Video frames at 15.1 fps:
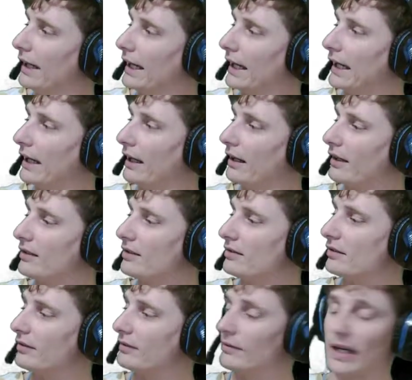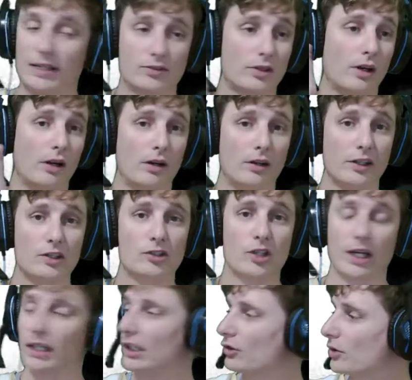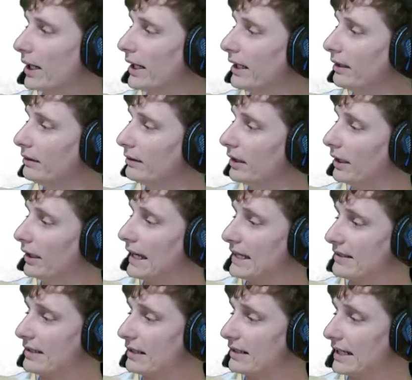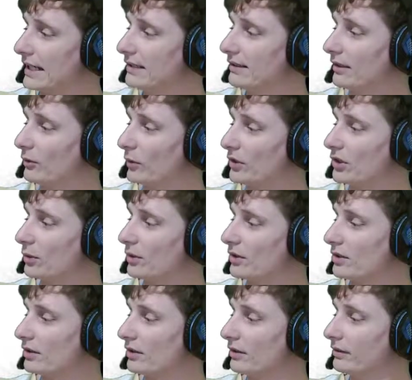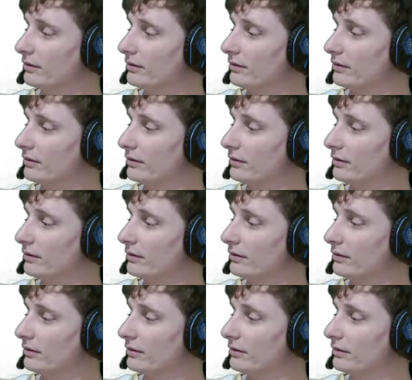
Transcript: And it's got all this Chinese writing, has the date in which it was